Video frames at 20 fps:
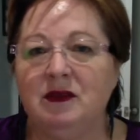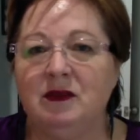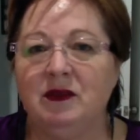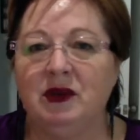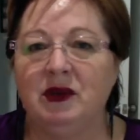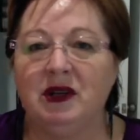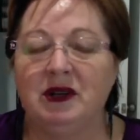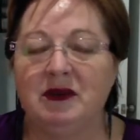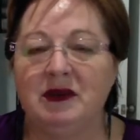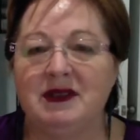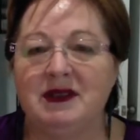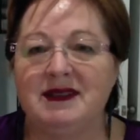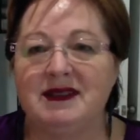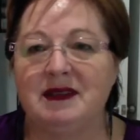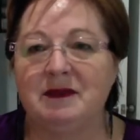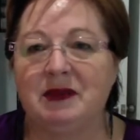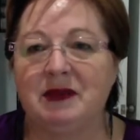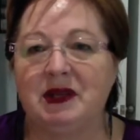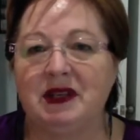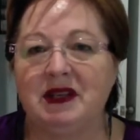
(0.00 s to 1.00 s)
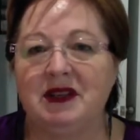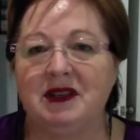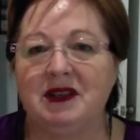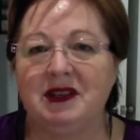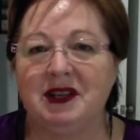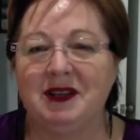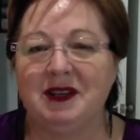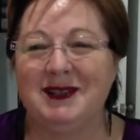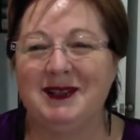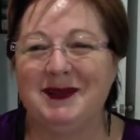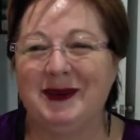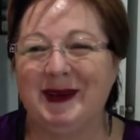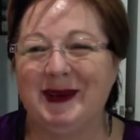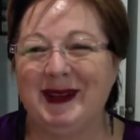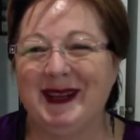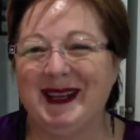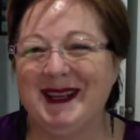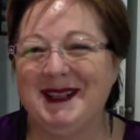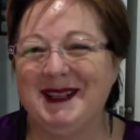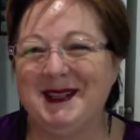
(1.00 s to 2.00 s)
work with somebody who knows
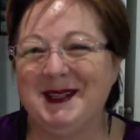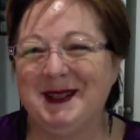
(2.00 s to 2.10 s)
what they're